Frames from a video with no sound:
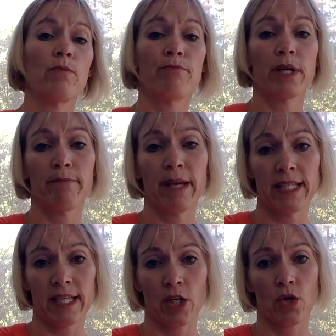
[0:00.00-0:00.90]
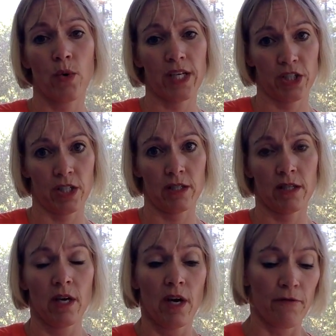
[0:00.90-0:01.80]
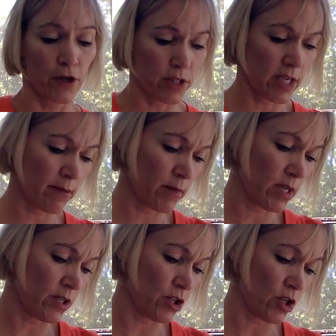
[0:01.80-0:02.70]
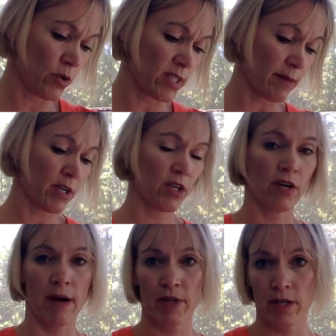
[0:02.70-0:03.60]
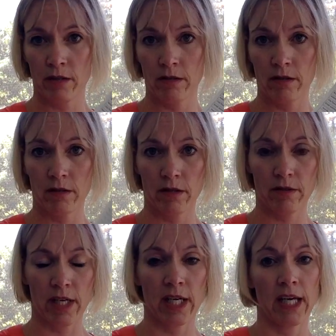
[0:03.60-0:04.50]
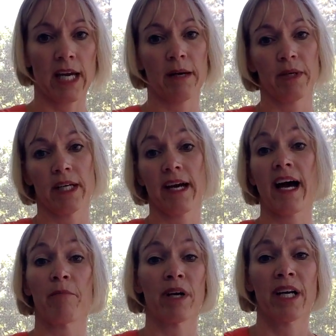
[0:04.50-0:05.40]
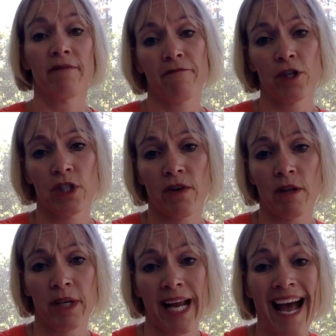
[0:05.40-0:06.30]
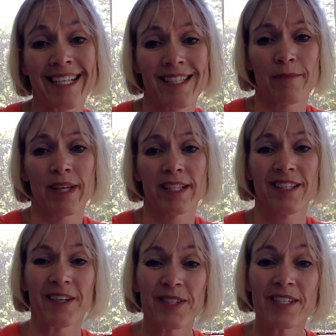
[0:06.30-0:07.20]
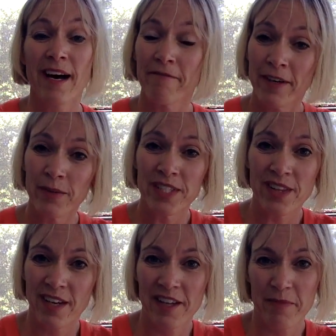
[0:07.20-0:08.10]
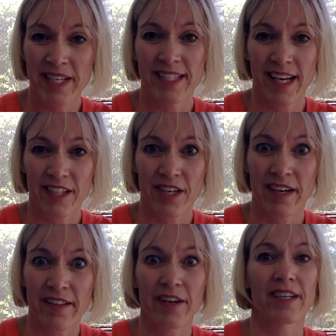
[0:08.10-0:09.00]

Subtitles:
pretty basic questions. First thing I'm going to do is I'm going to grab their thing, and I'm gonna first of all I'm gonna ask them, like, did you have fun? What'd you think of the presentation? And they're